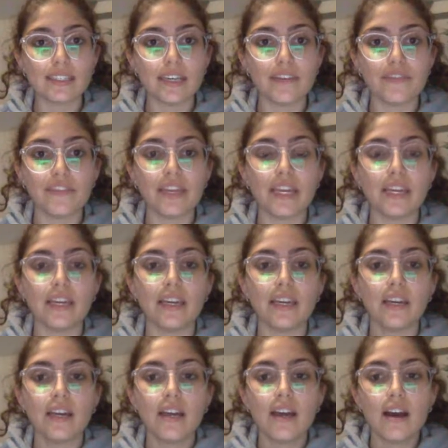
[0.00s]
if they
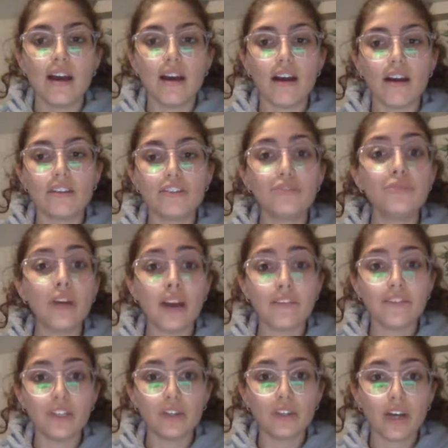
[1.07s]
do
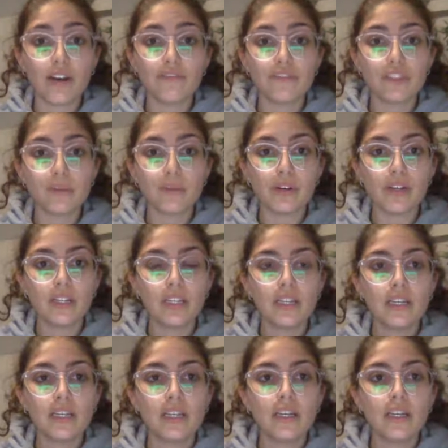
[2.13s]
not feel comfortable.